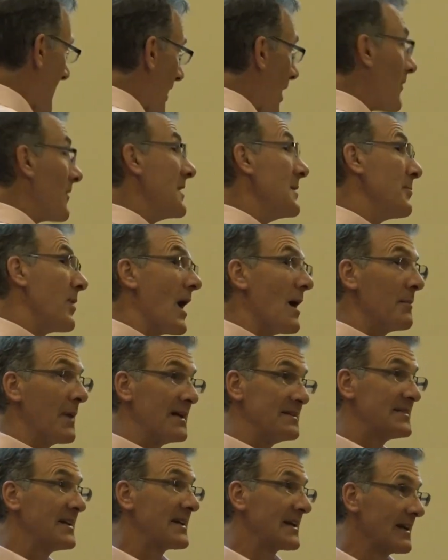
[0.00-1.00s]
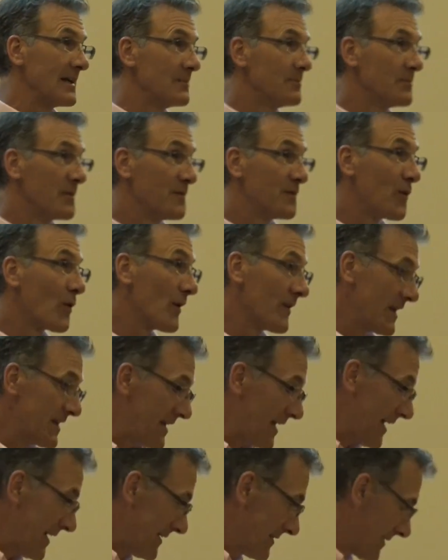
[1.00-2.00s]
had already bought my ticket before the
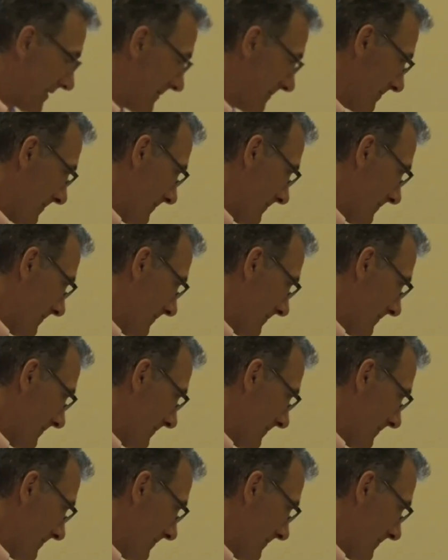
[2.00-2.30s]
date.